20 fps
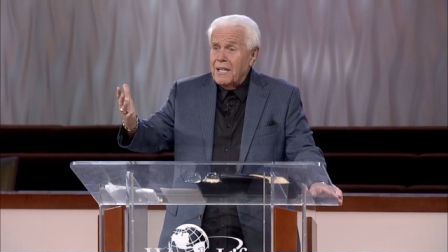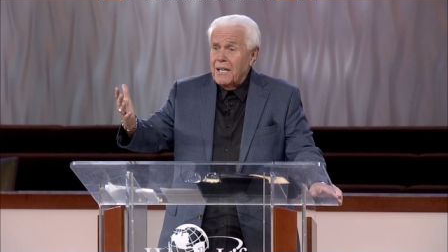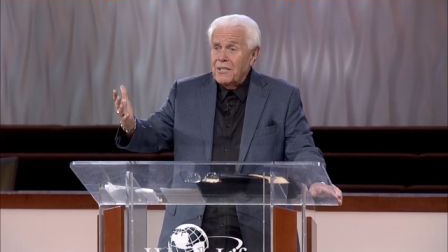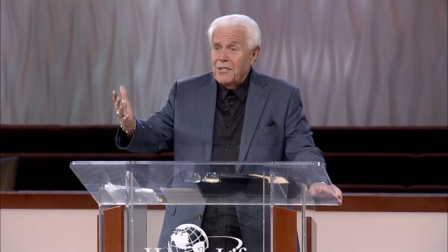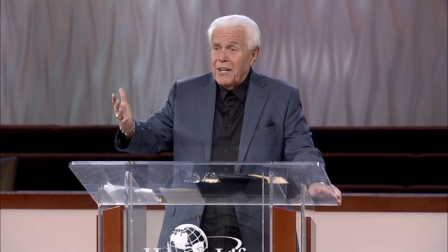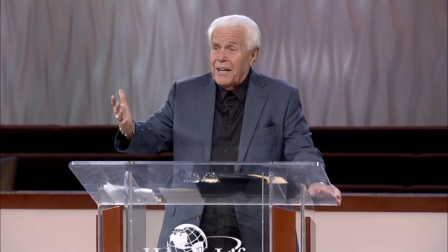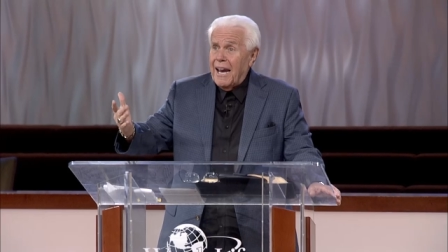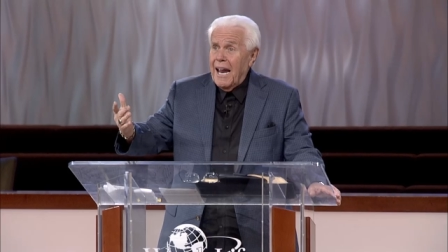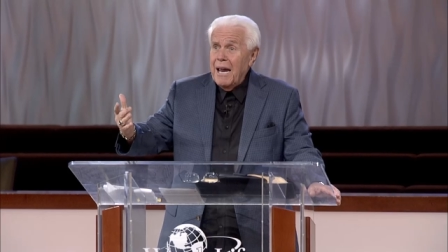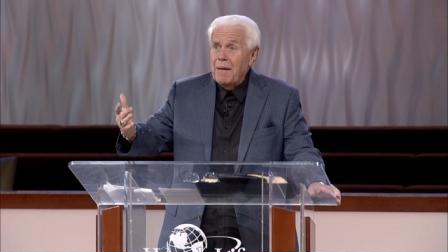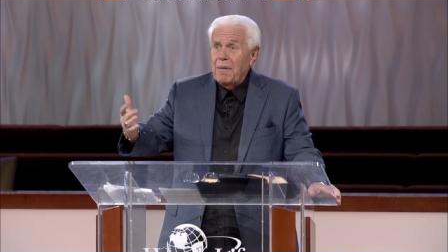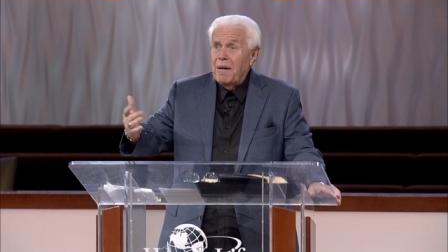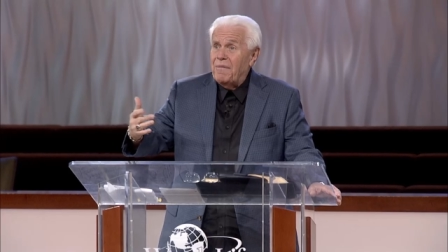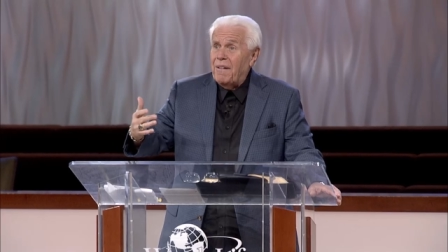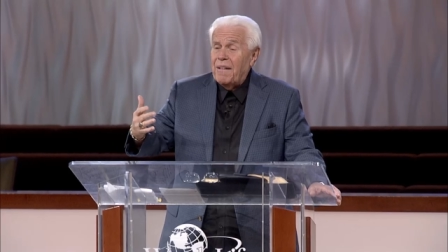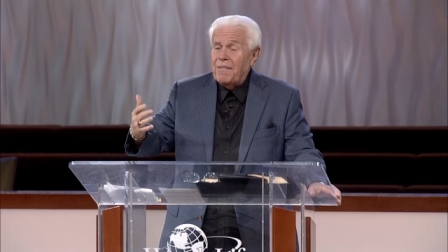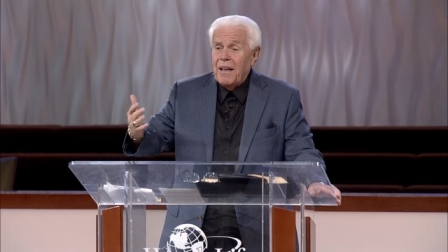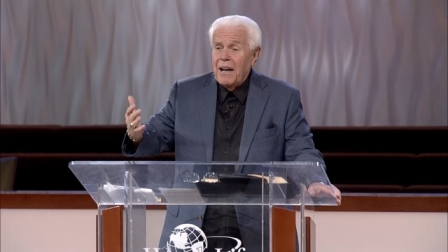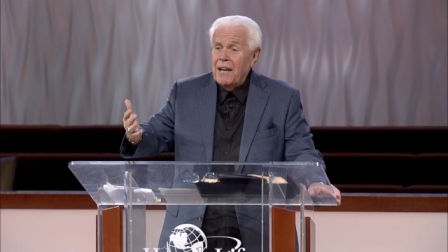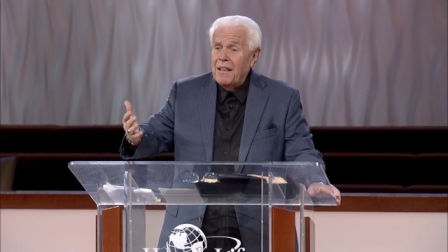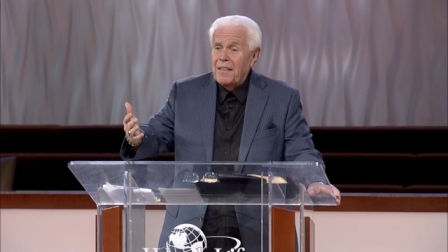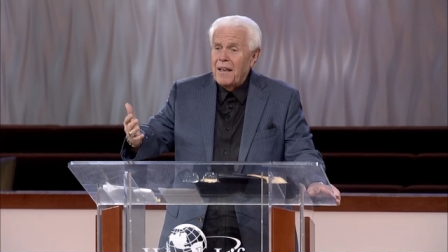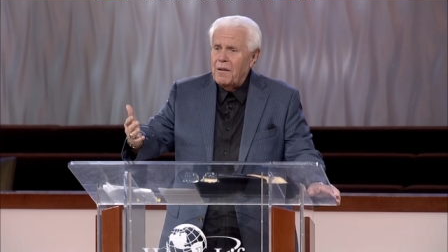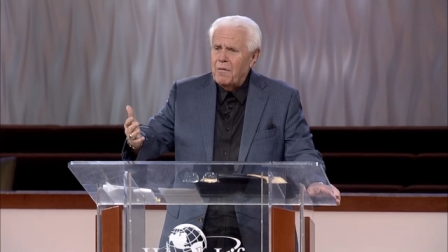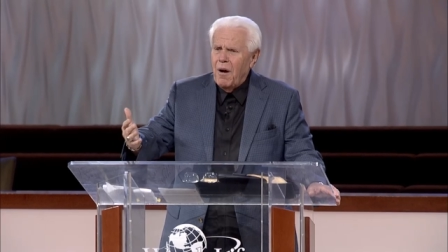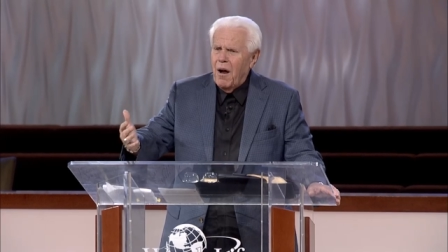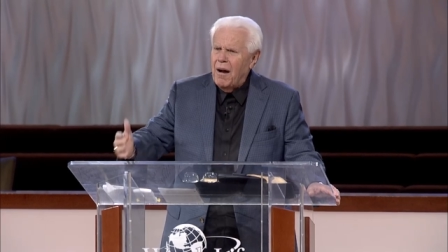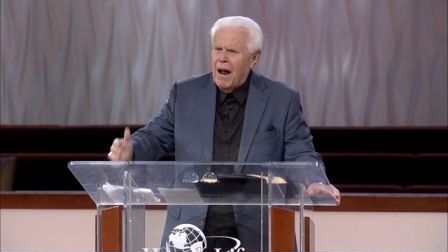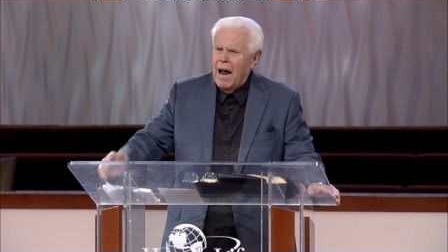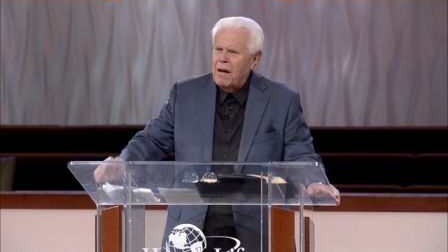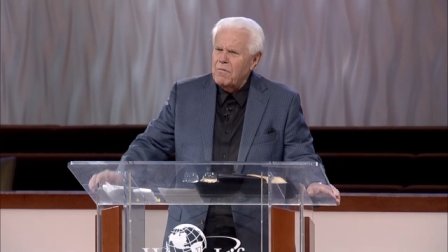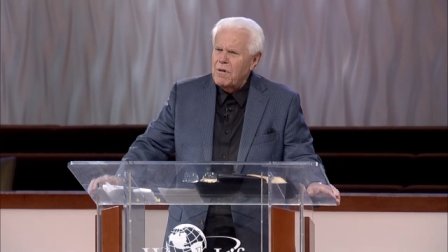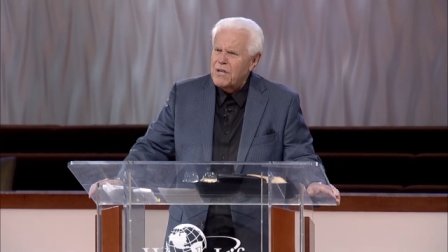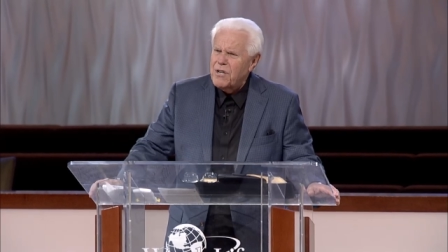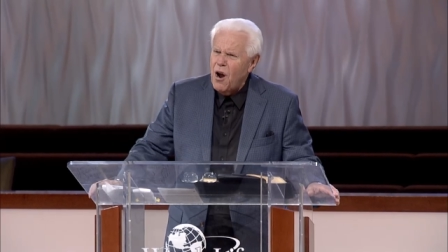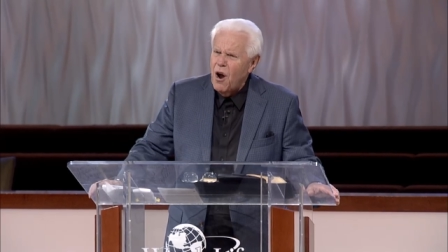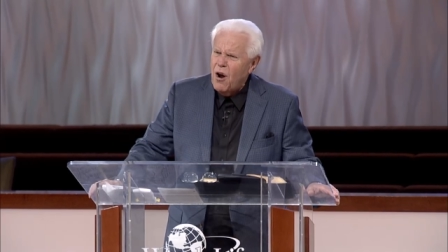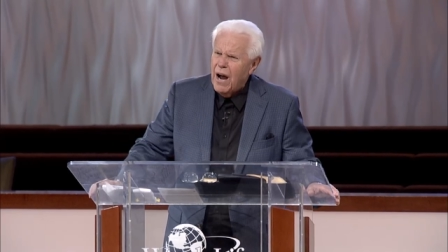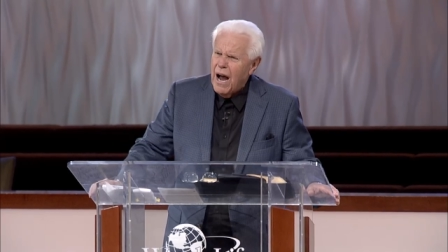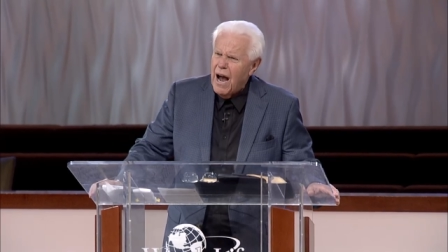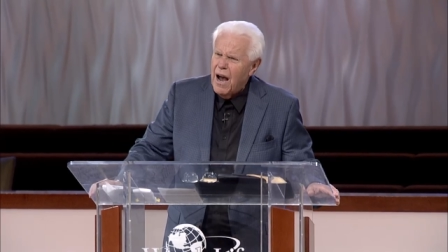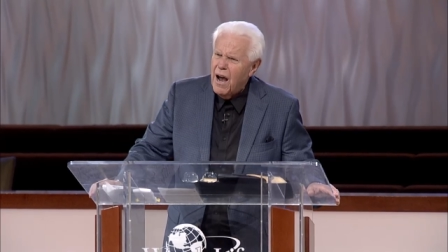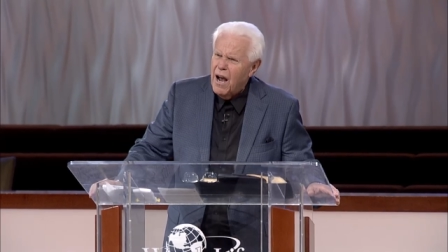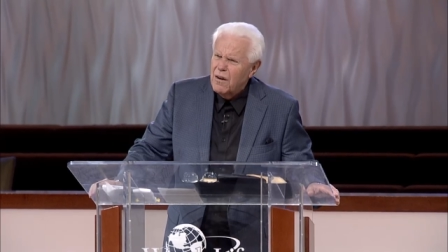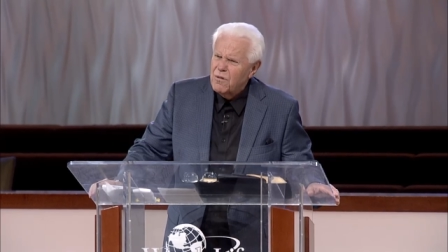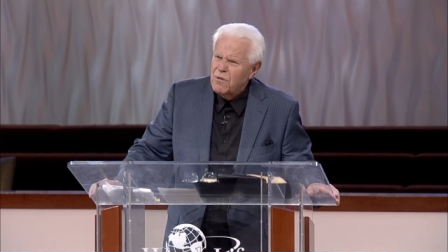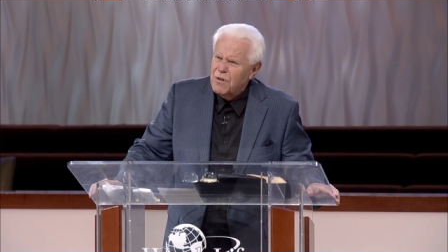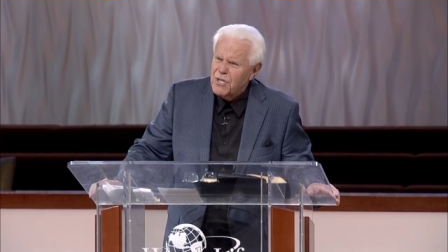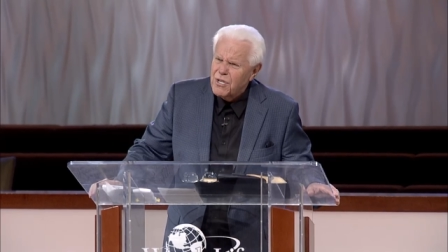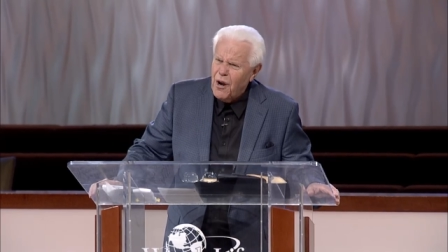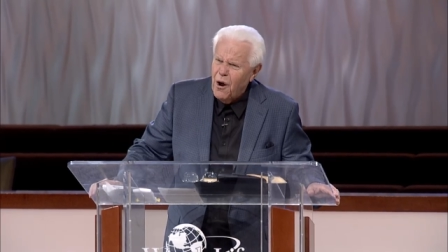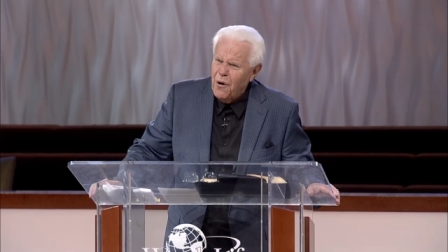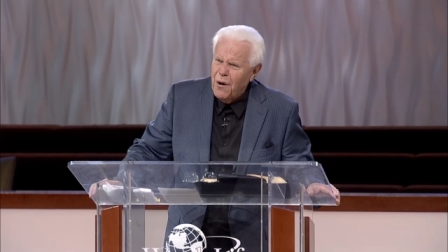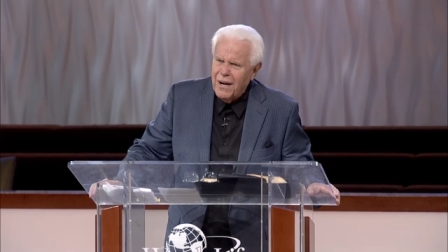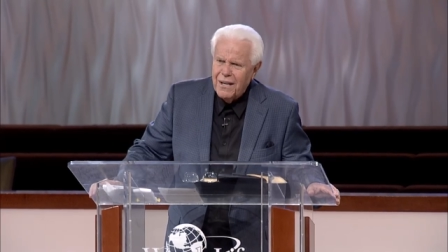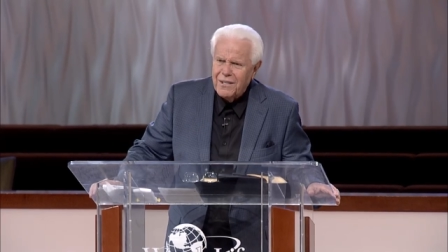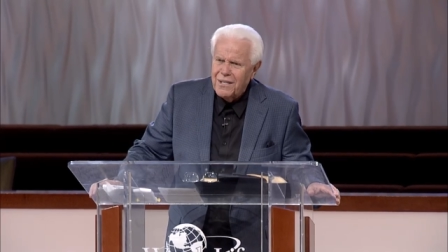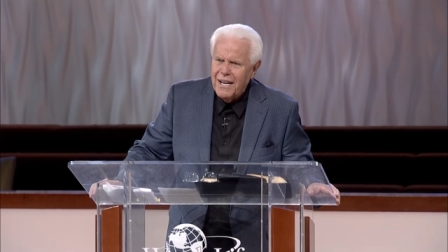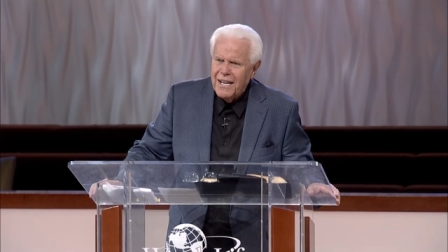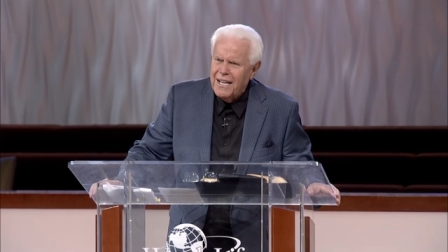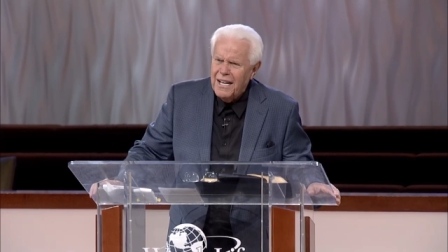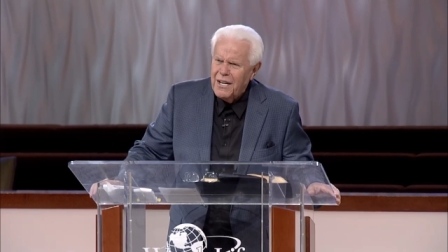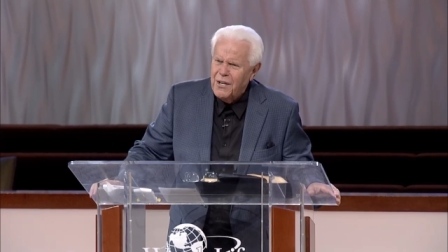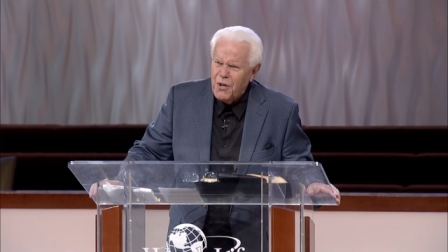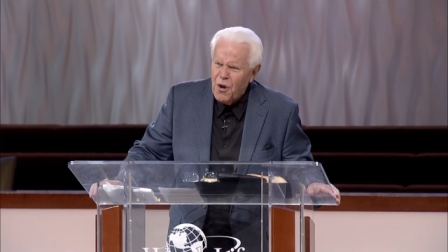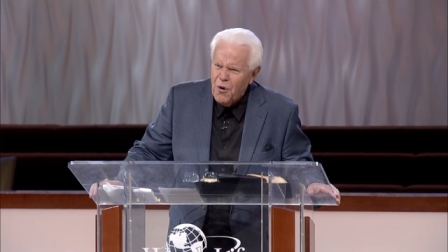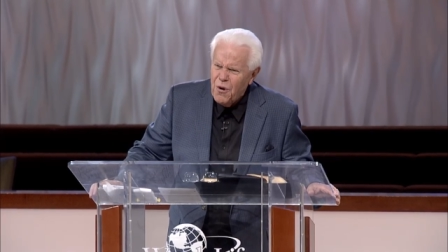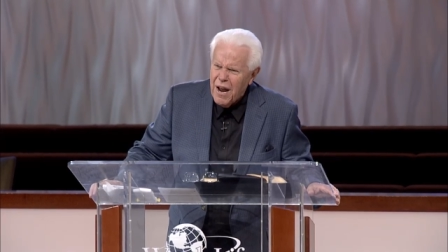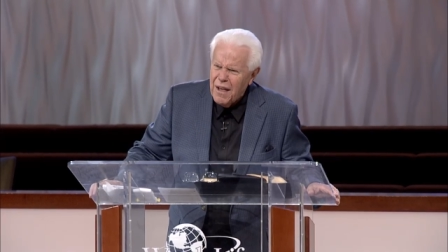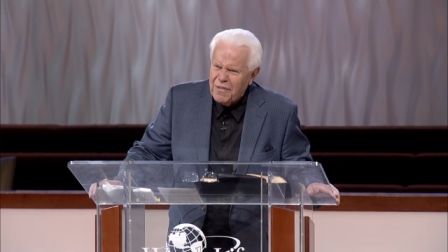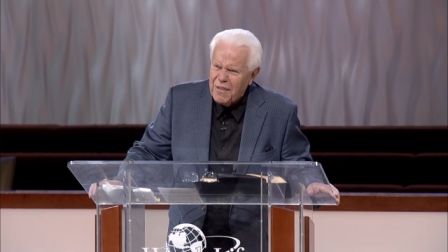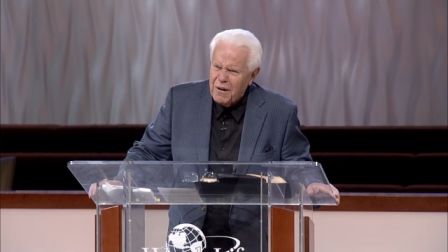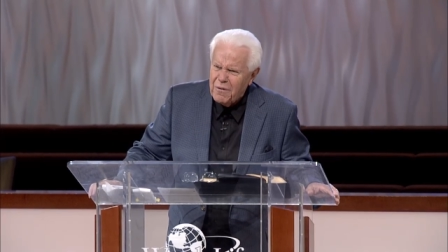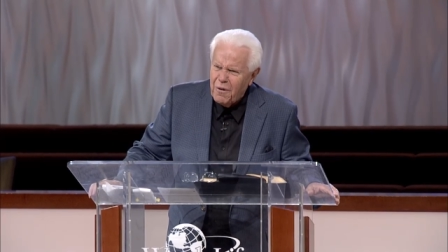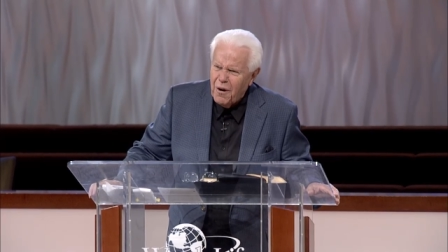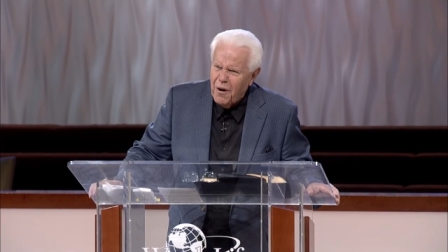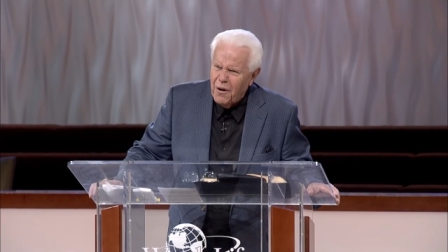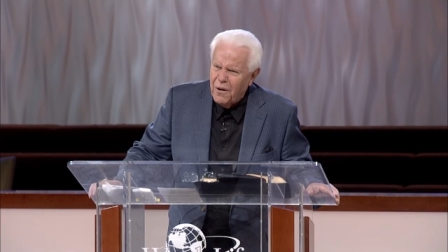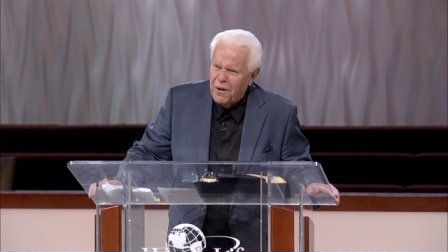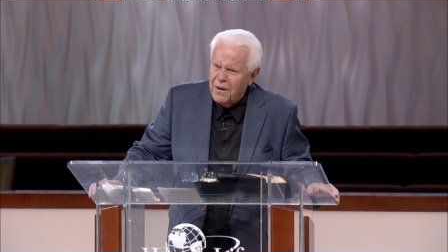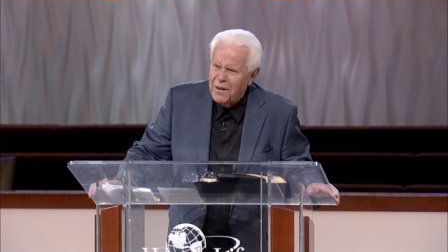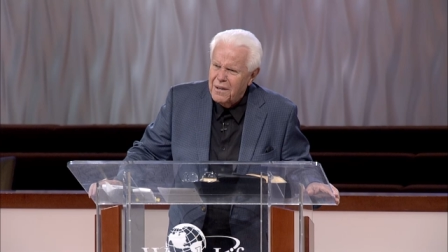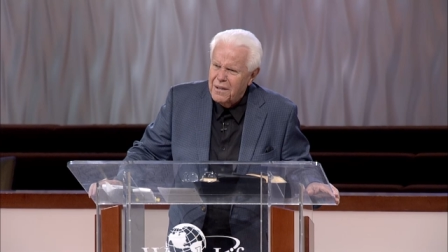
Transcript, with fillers: because you came, if I've done anything wrong, I'll, retro- I'll restore it. See, he didn't do nothing wrong.